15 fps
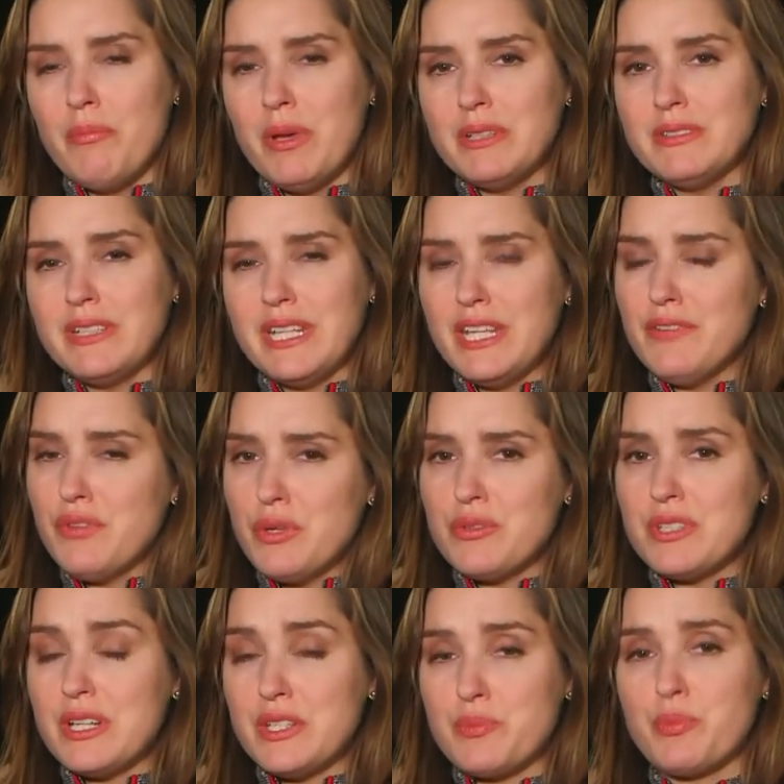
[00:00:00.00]
but he
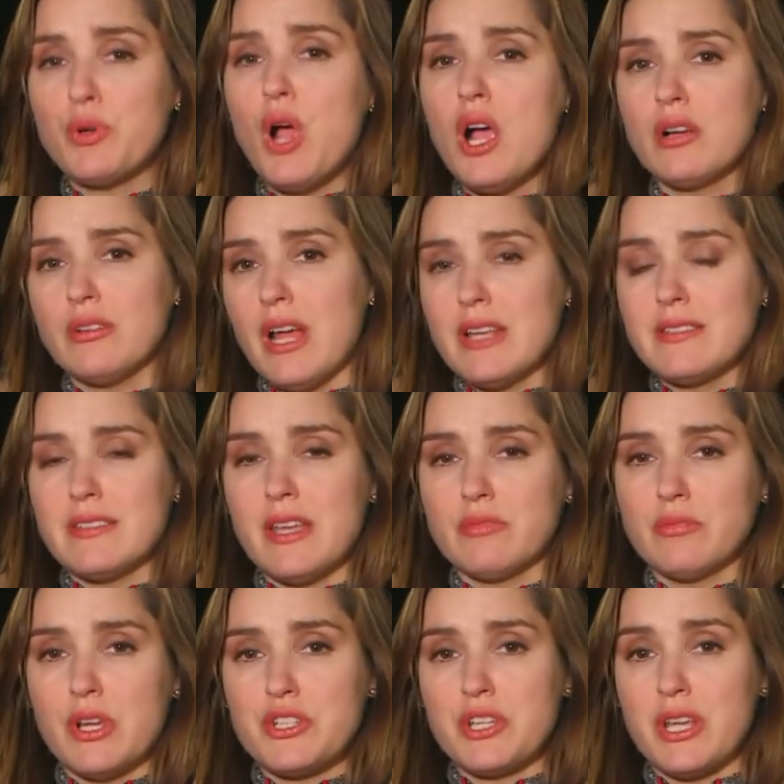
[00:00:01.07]
views it as progress that
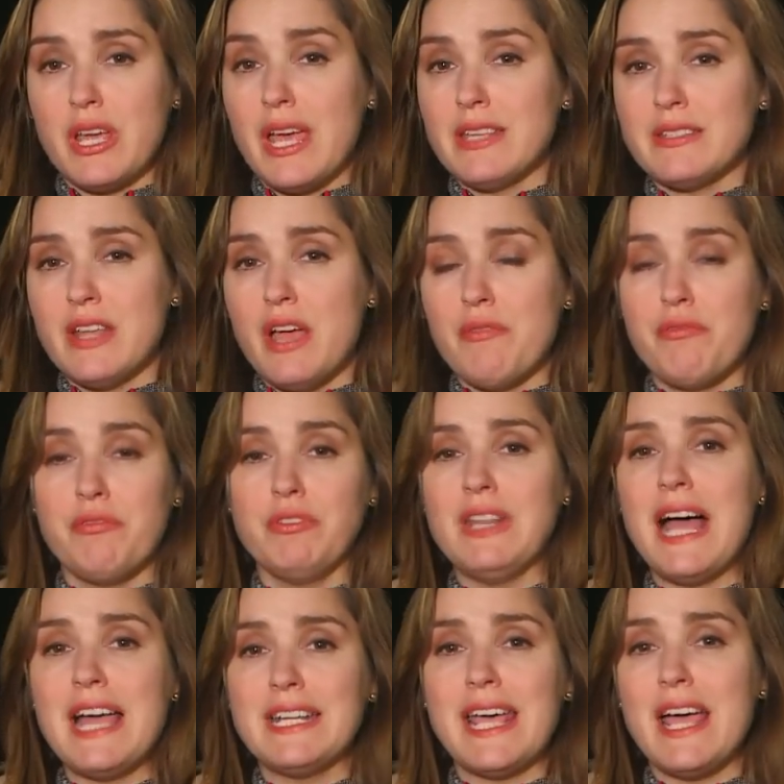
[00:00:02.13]
Russia has not
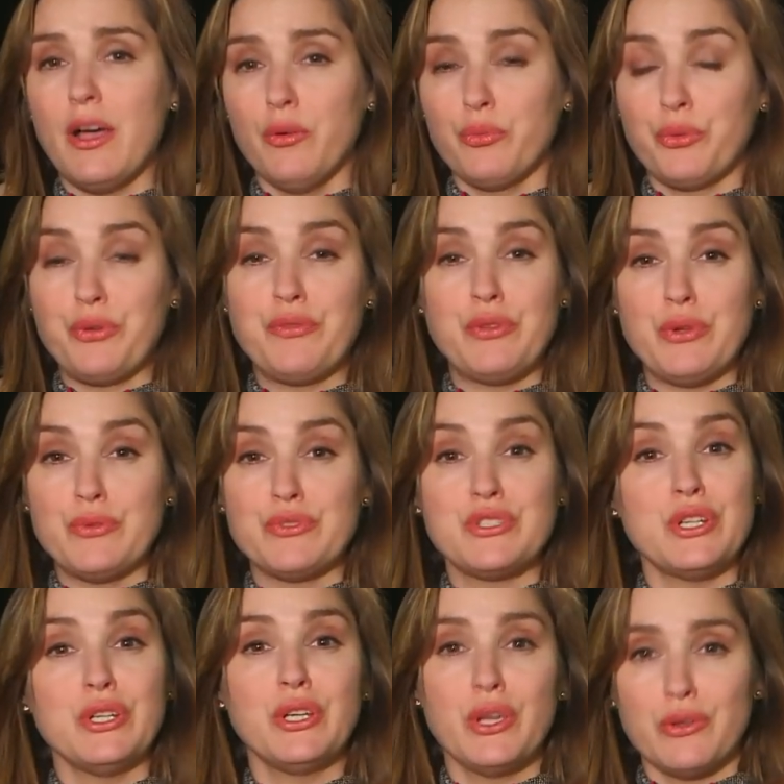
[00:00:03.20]
flat out refused
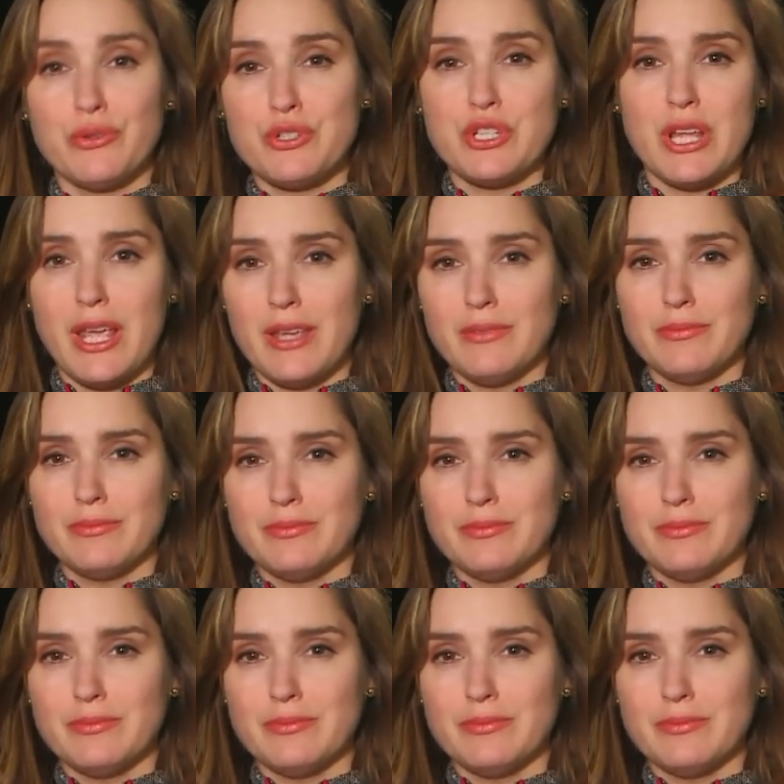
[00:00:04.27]
to negotiate.